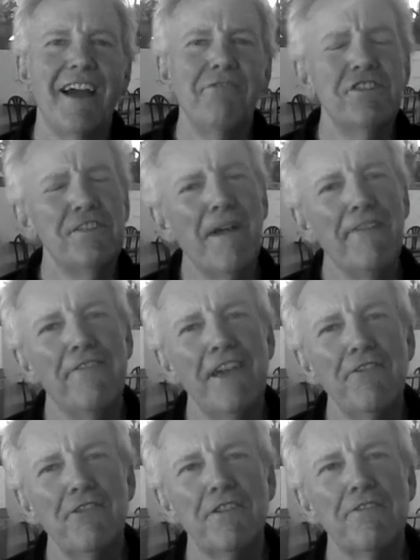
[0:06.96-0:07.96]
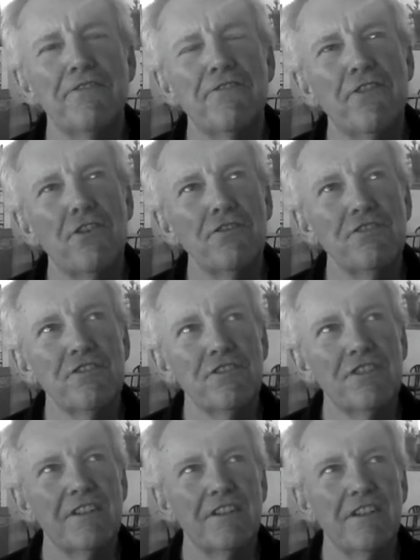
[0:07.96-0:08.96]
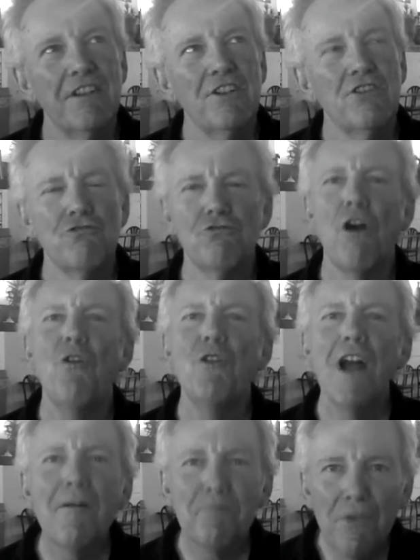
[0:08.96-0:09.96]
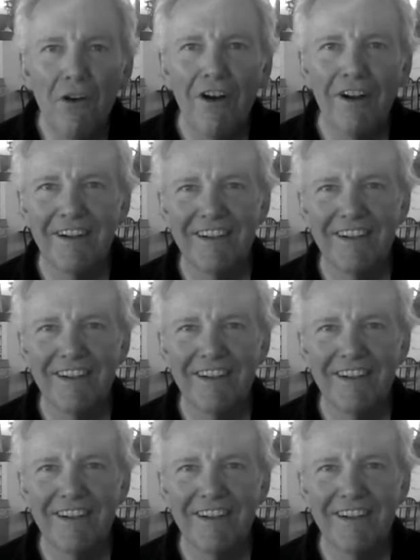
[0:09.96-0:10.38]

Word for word: this is my favorite first grown-up book,